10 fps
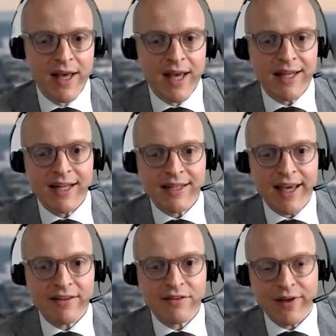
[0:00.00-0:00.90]
In that
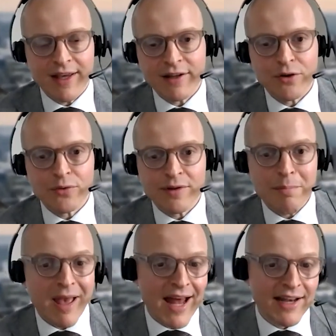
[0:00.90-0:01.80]
case, we either use a
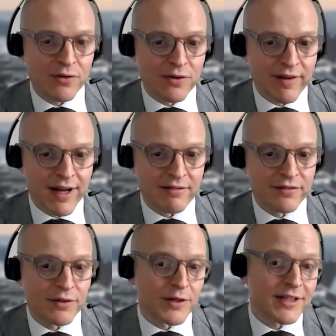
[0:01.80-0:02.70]
mechanical
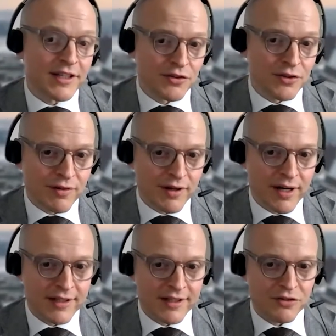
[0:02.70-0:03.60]
valve or a tissue
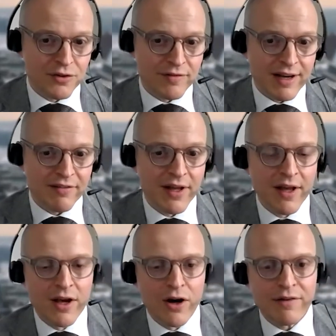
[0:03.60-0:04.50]
uh, tissue valve.
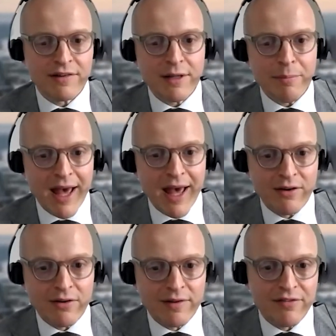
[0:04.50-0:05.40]
Obviously, the
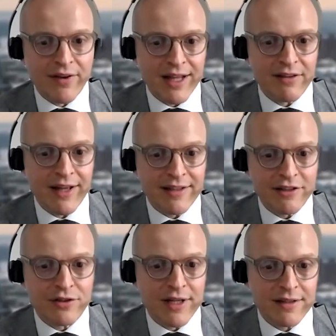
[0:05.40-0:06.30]
mechanical valve, the
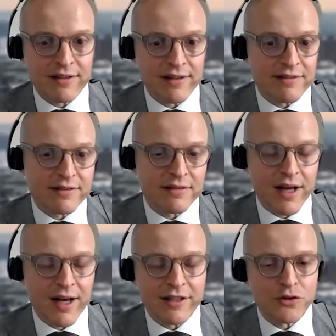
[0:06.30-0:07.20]
advantage that is
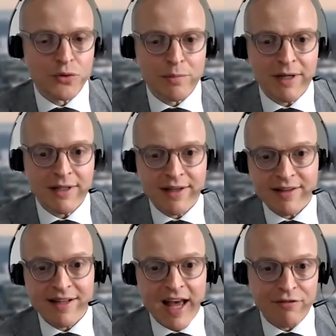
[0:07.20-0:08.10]
uh, the durability
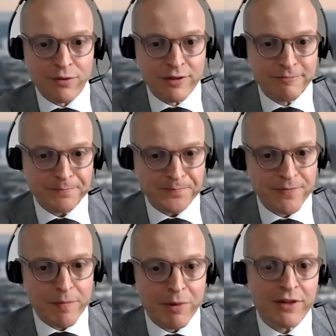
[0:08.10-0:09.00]
is lifelong,
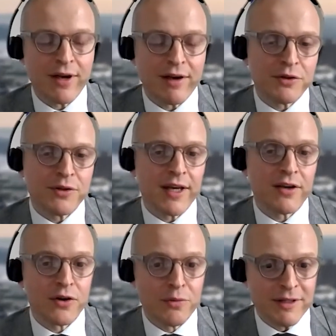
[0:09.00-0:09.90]
but you have to
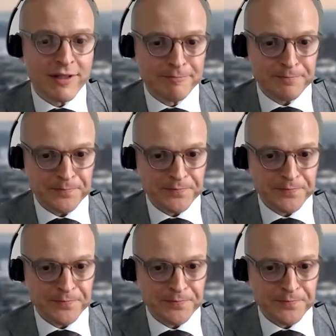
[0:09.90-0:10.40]
take Coumadin